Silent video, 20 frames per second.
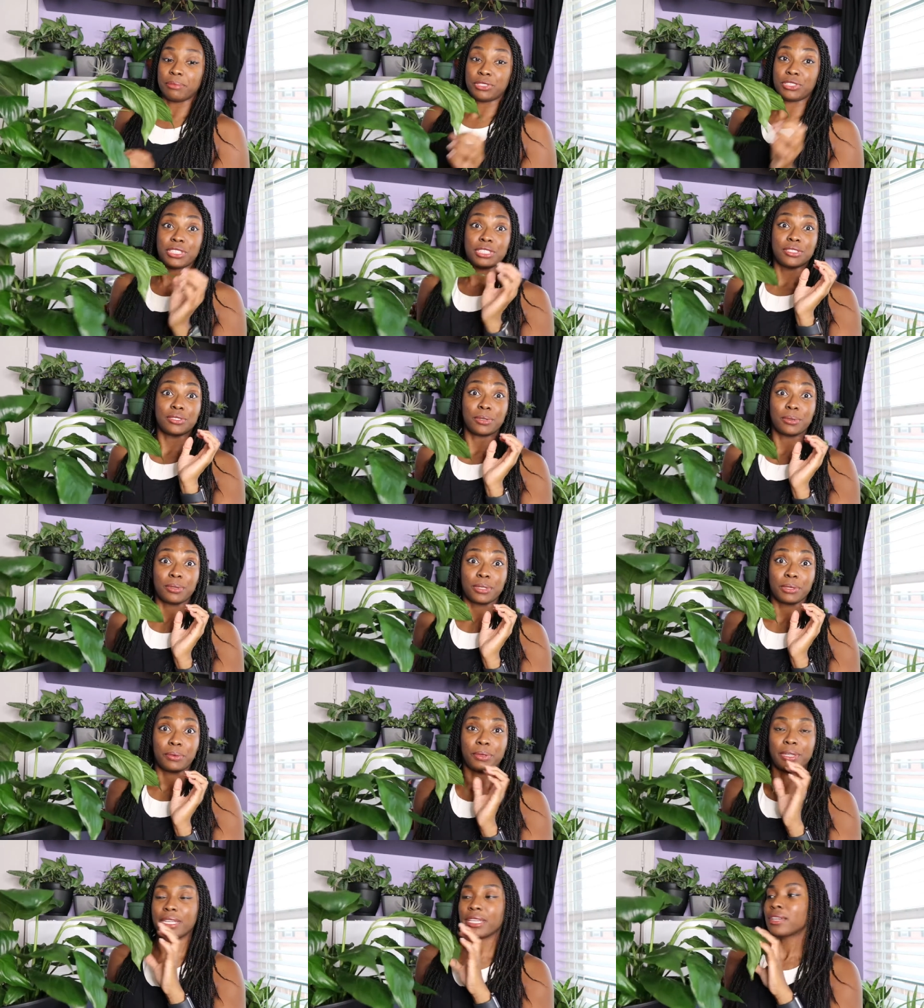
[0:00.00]
but she's
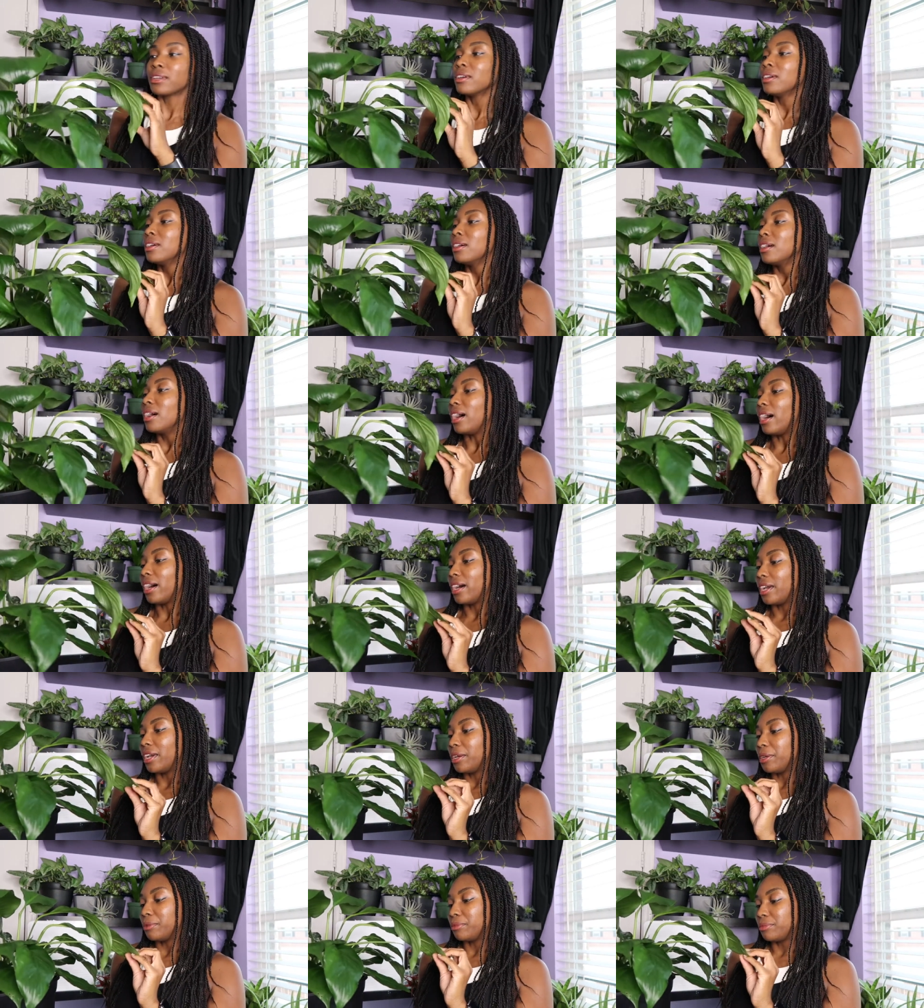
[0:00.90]
totally winning.
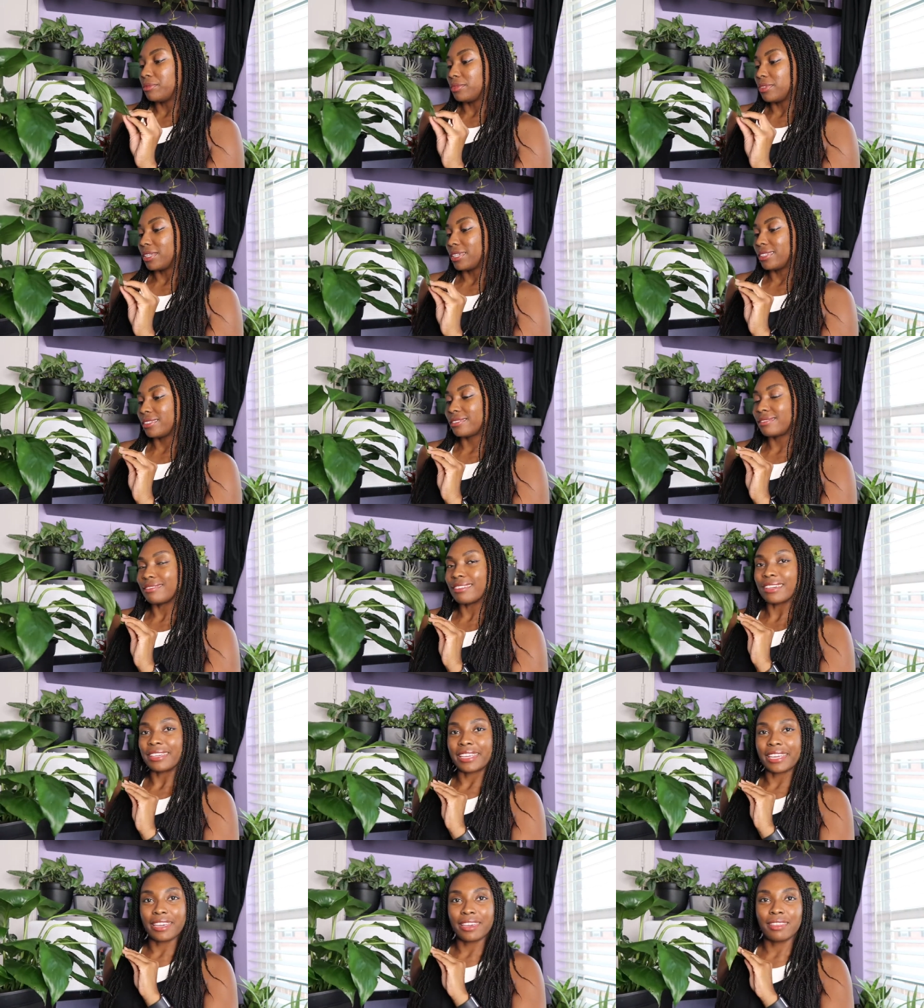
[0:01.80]
I'm like,
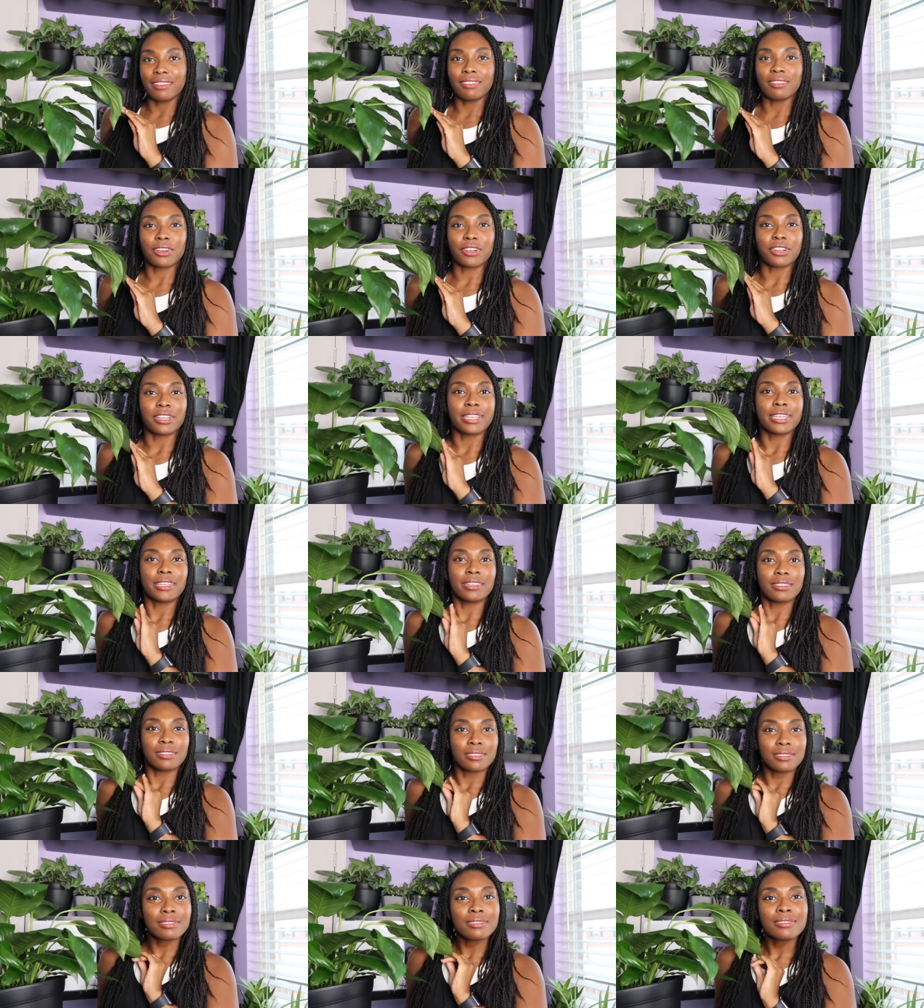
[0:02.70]
again,
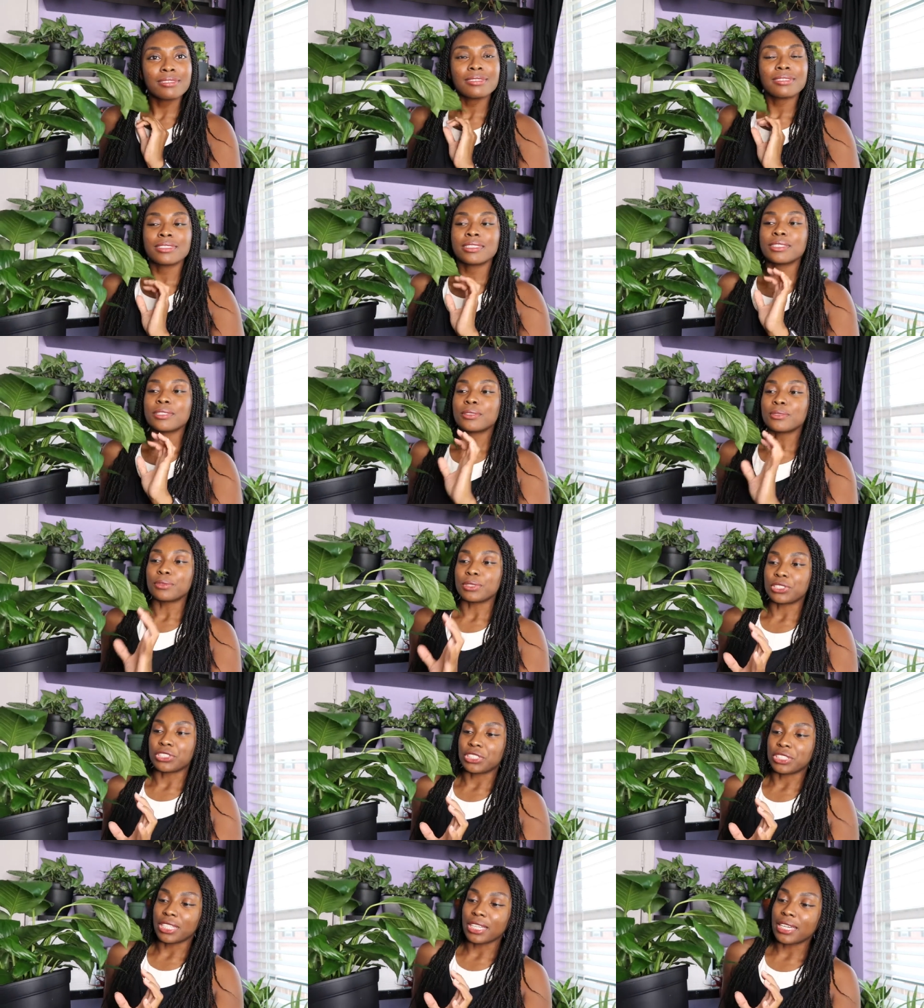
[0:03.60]
learning
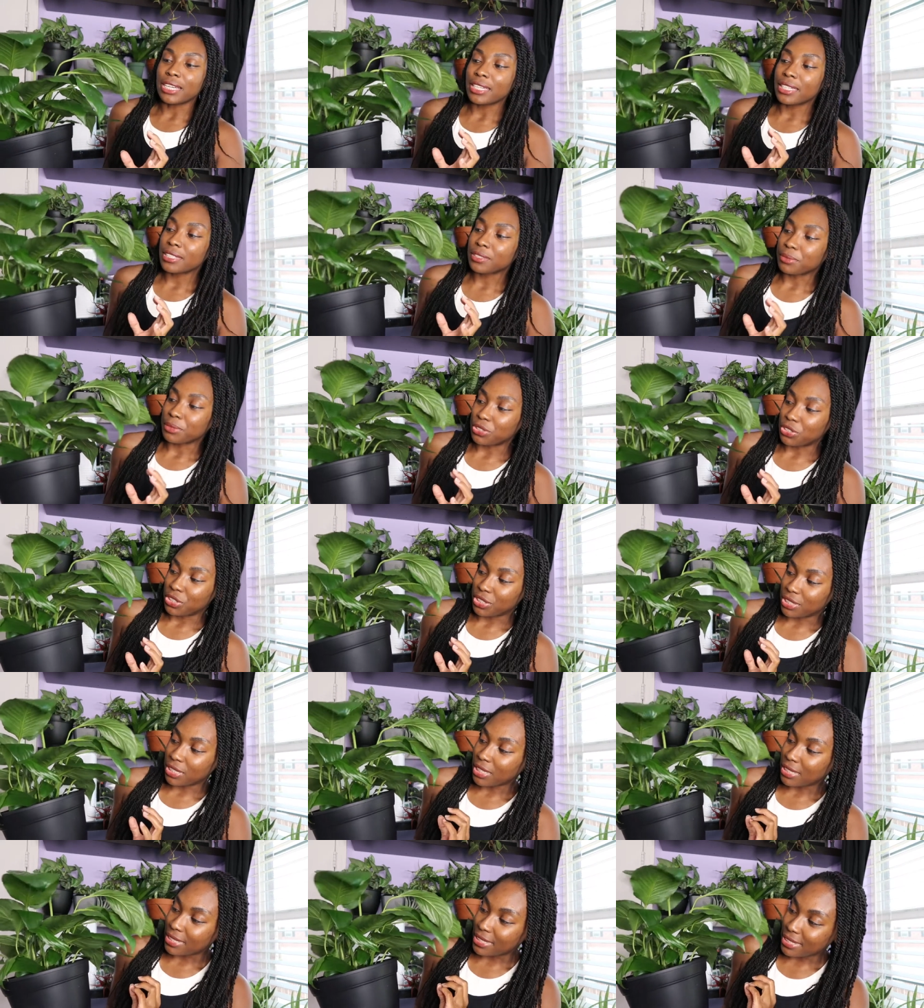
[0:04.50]
what she likes, what she
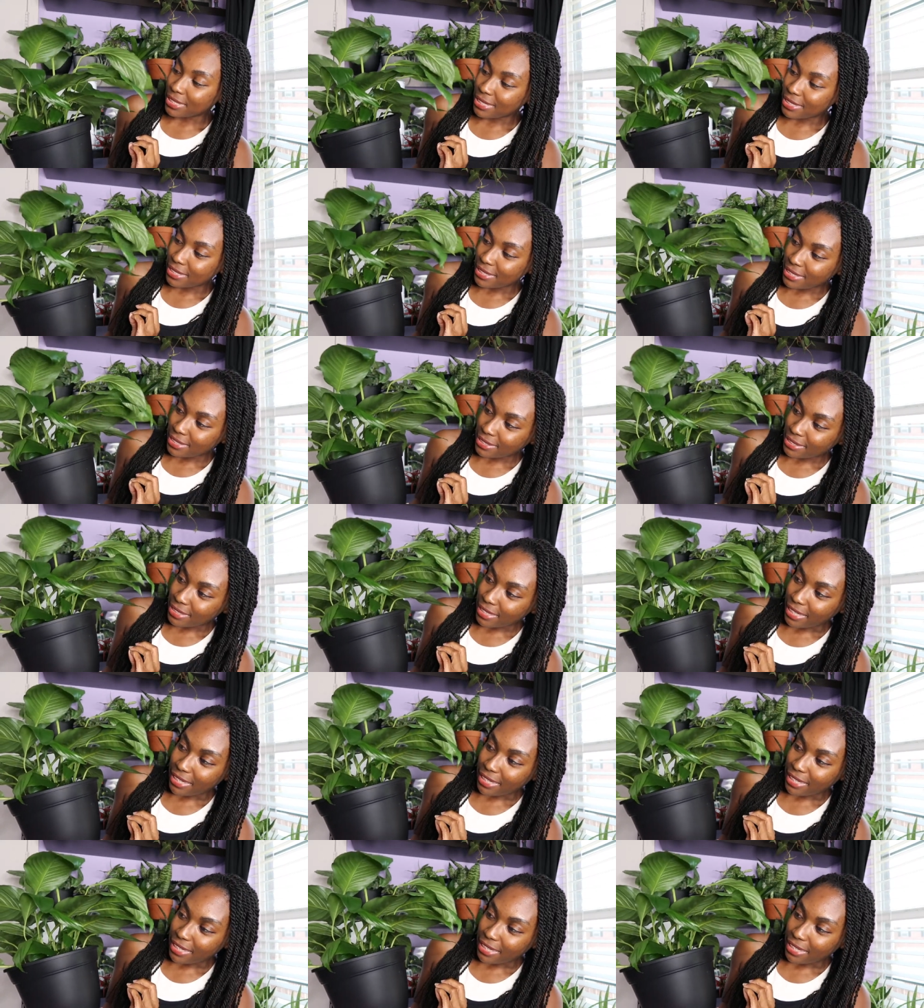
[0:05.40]
doesn't.